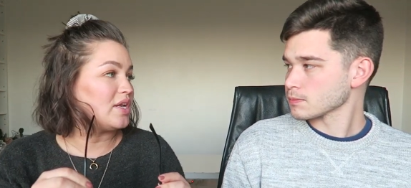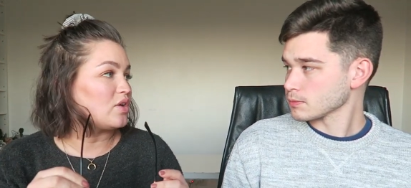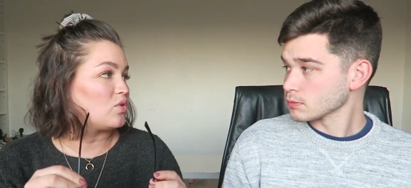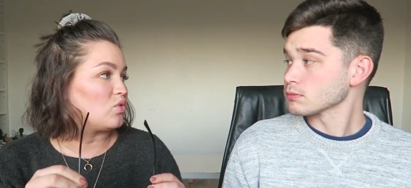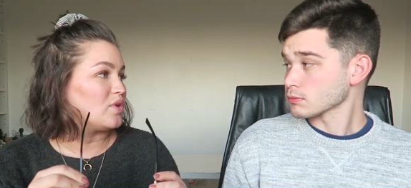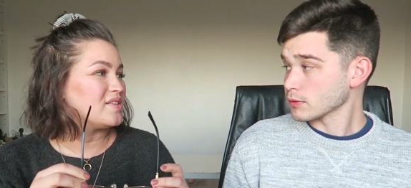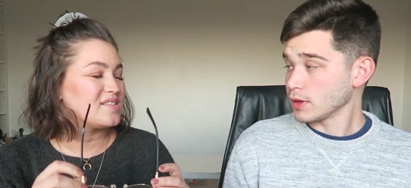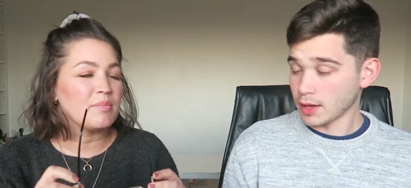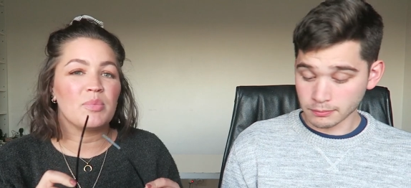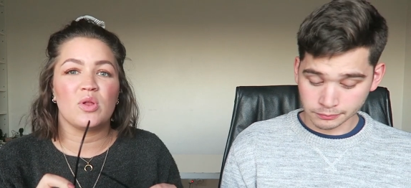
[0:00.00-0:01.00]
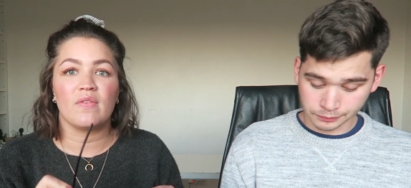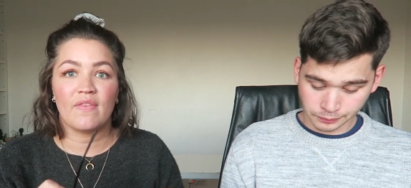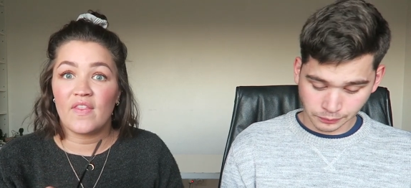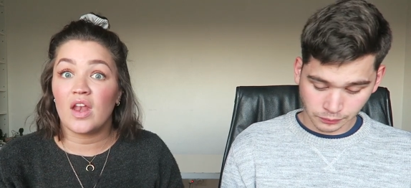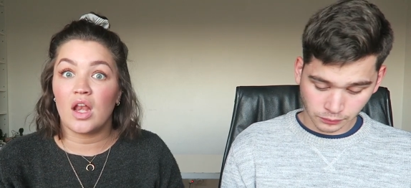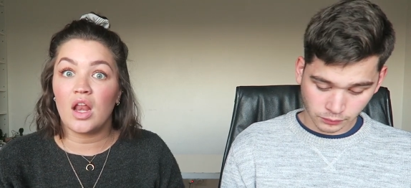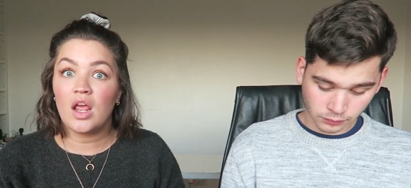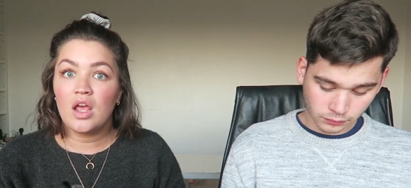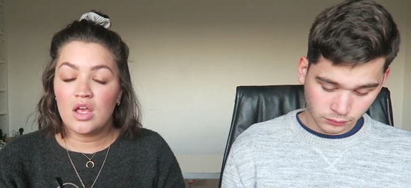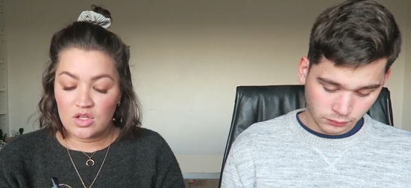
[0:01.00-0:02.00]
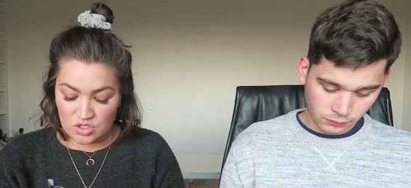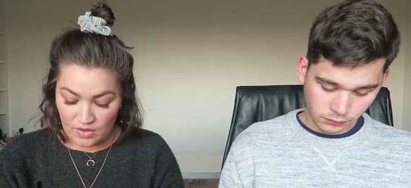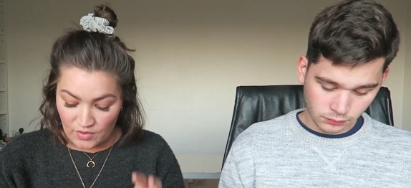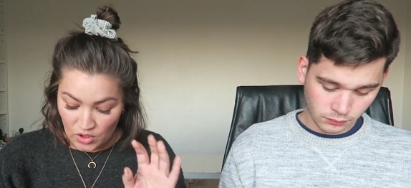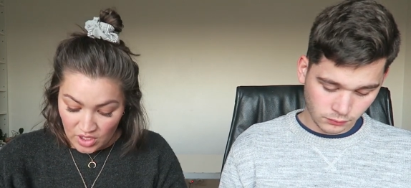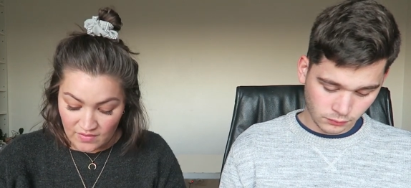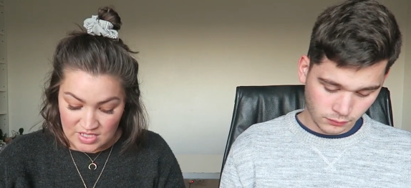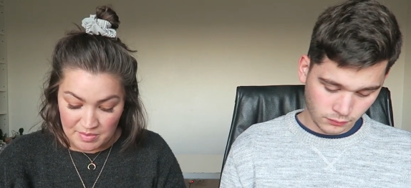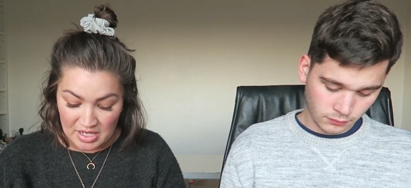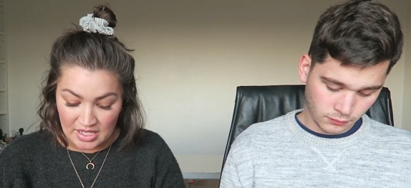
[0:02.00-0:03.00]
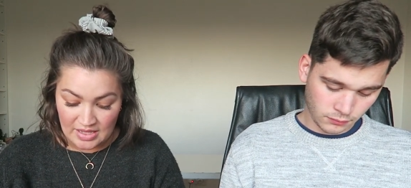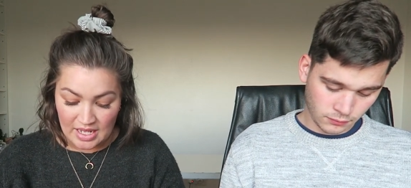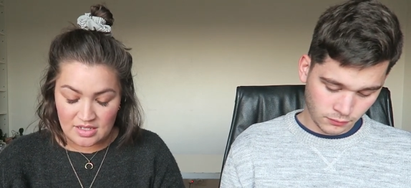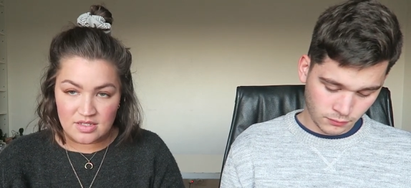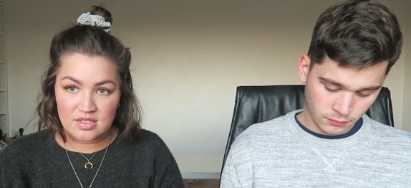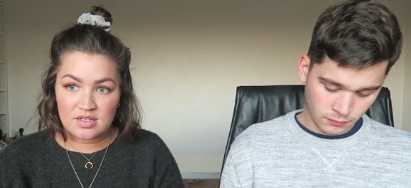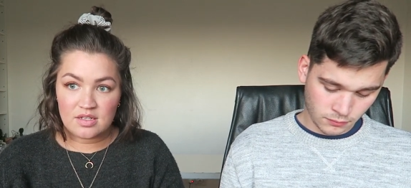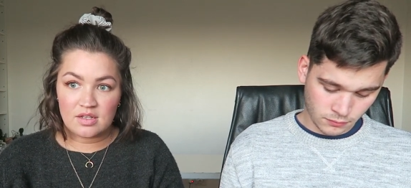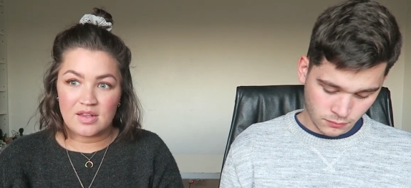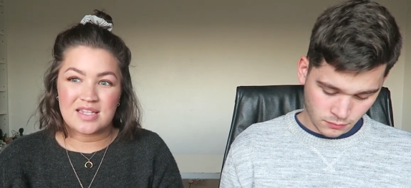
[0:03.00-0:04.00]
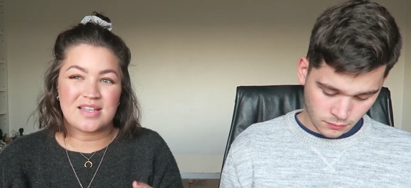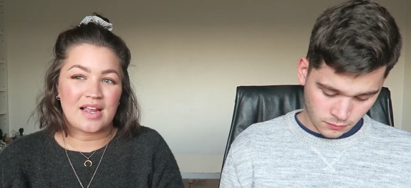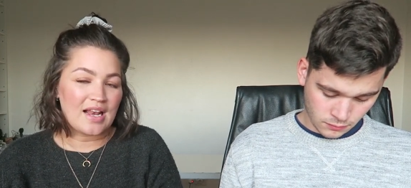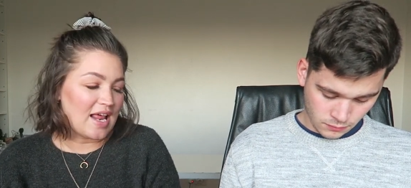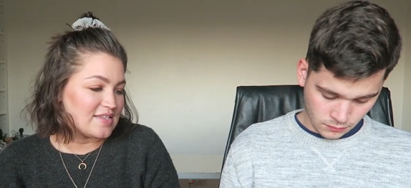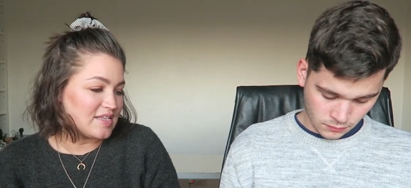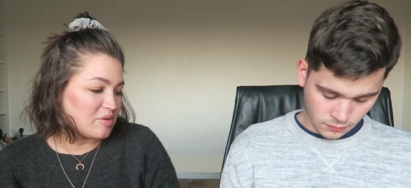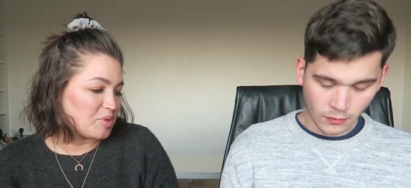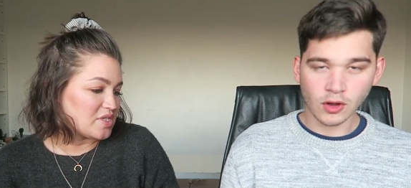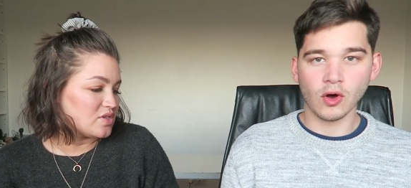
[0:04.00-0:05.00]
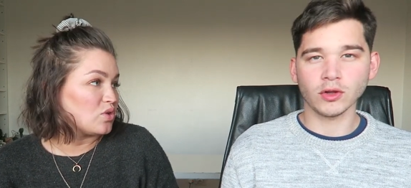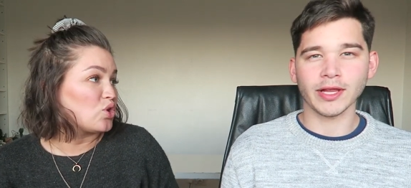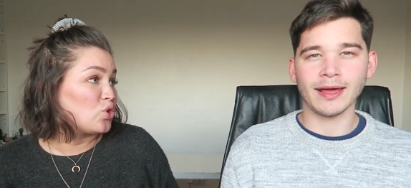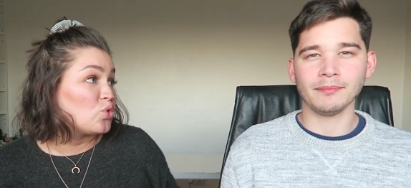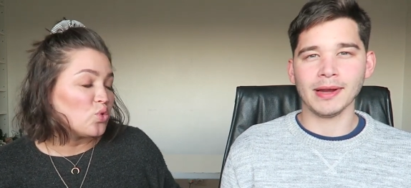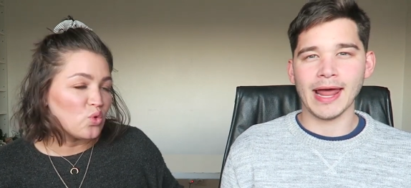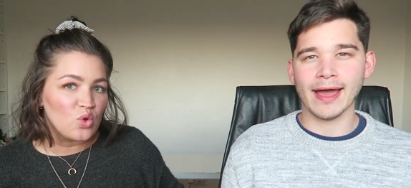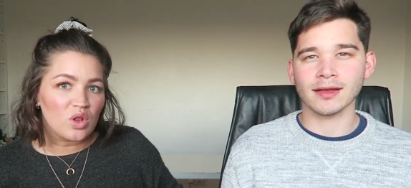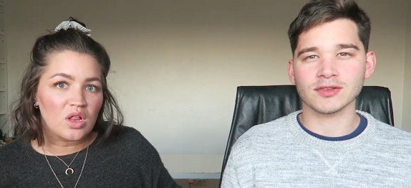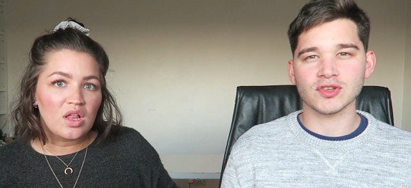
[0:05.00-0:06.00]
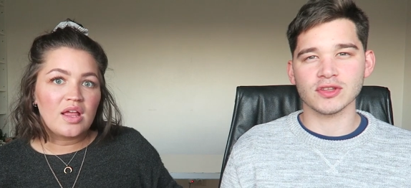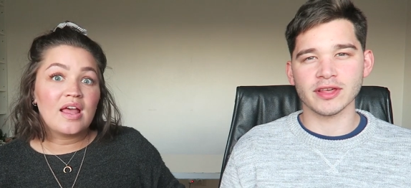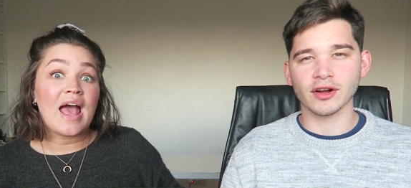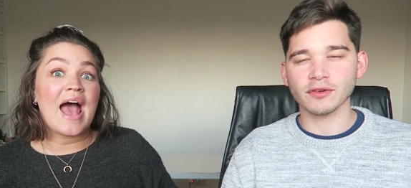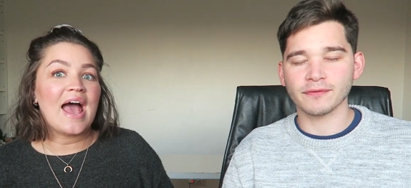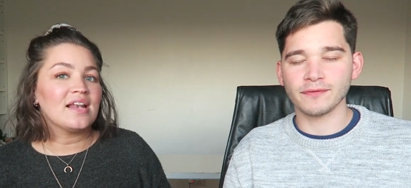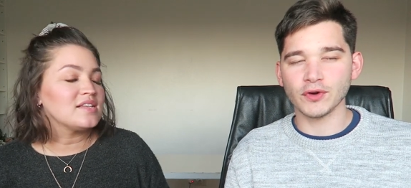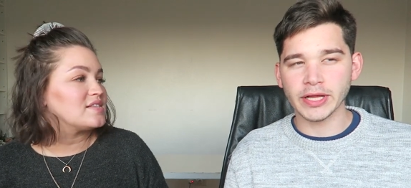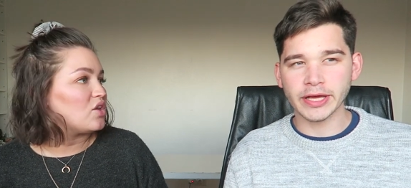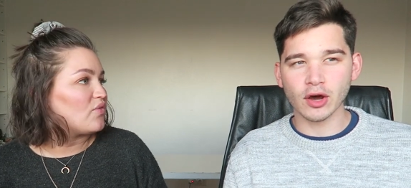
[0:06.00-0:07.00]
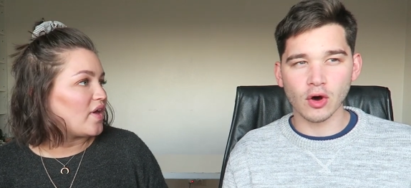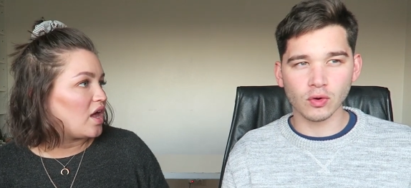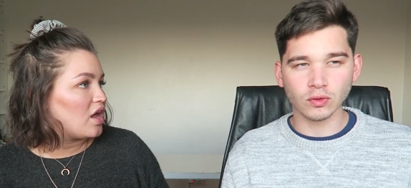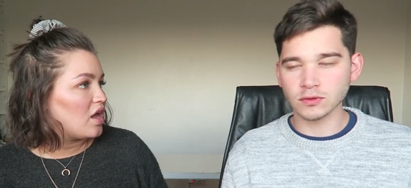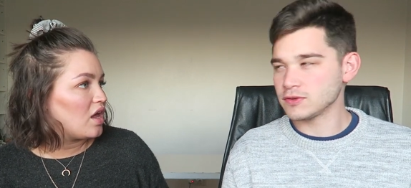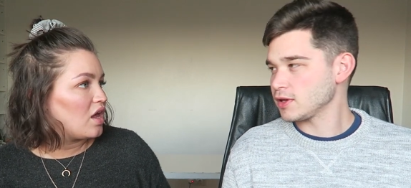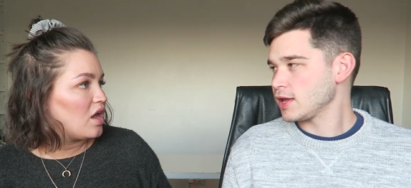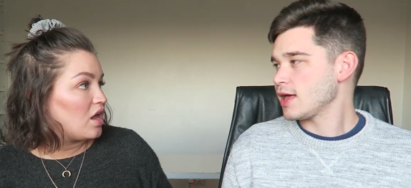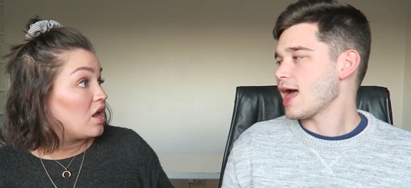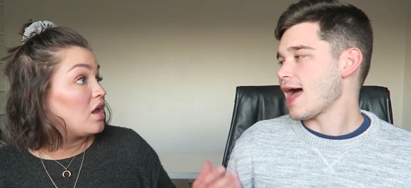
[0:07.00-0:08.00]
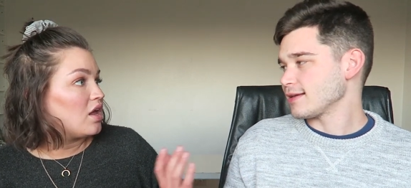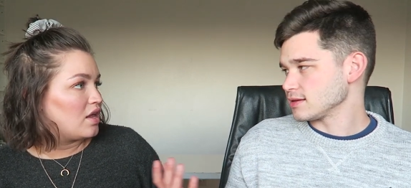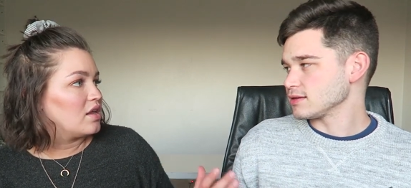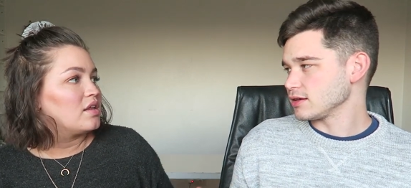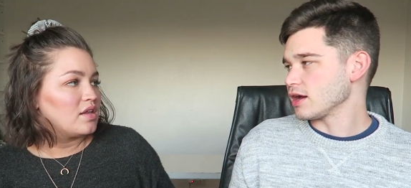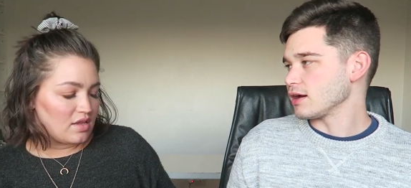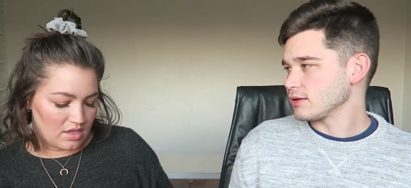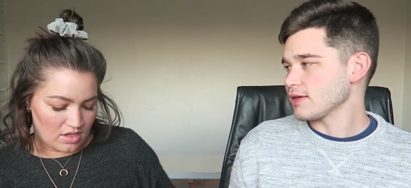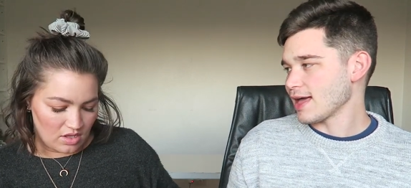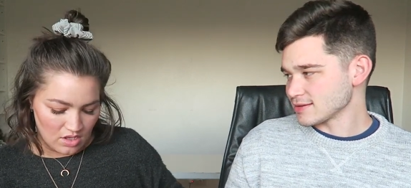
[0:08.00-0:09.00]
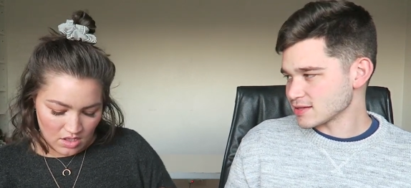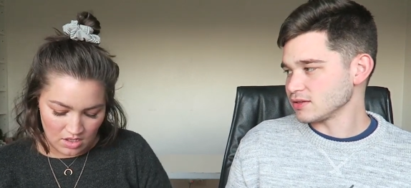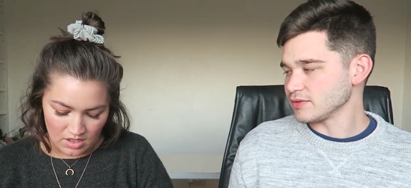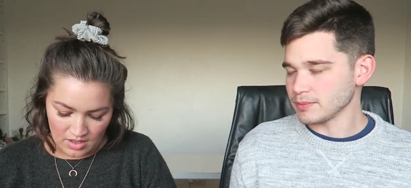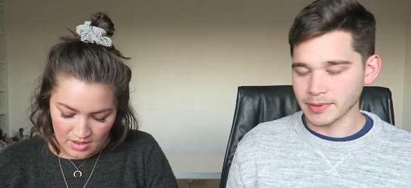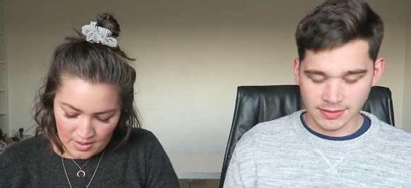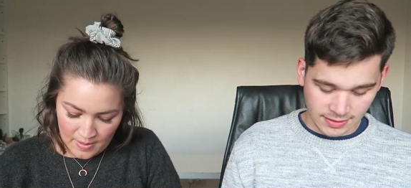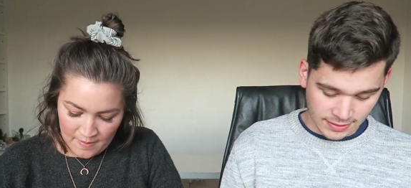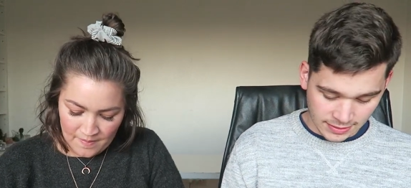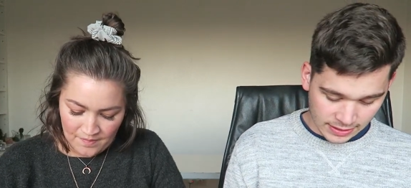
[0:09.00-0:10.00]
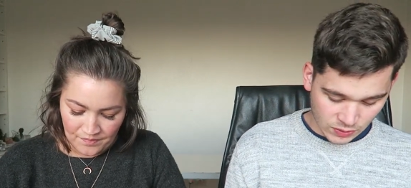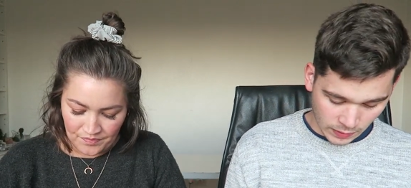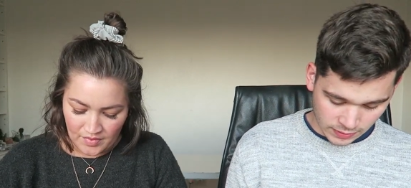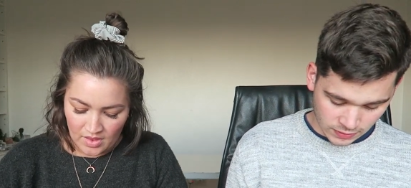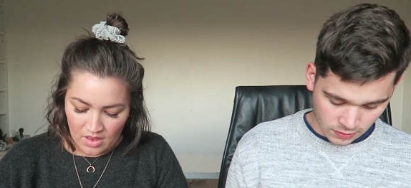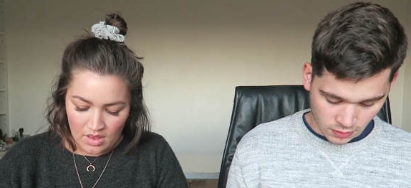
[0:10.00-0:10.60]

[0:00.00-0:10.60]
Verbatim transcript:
Speaker 1: really cool and simple yeah. and thin. So if you're looking for something like that, that's a classic but gold cool. and black.
Speaker 2: So they're not and fully silver. gold and yeah and yeah. silver but these ones